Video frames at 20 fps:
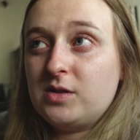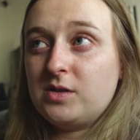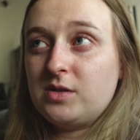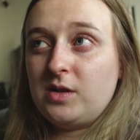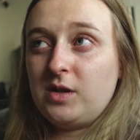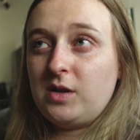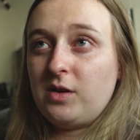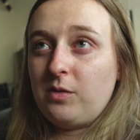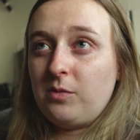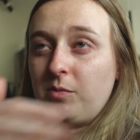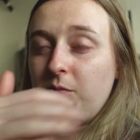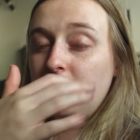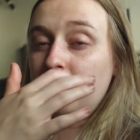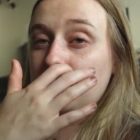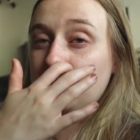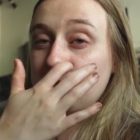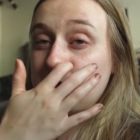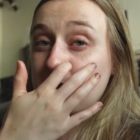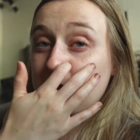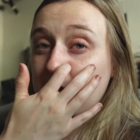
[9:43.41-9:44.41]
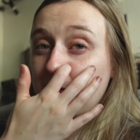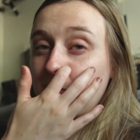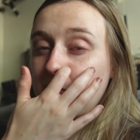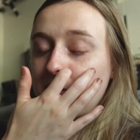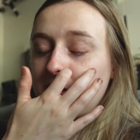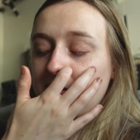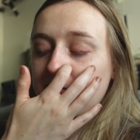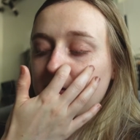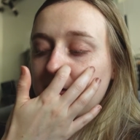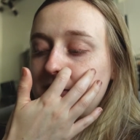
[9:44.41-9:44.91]
being chill,
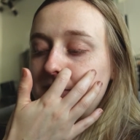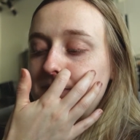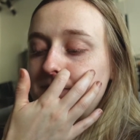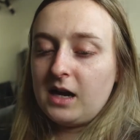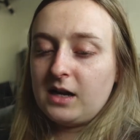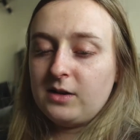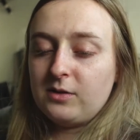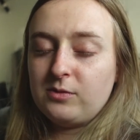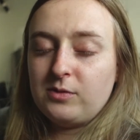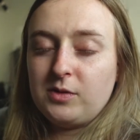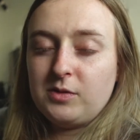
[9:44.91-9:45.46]
whatever, I don't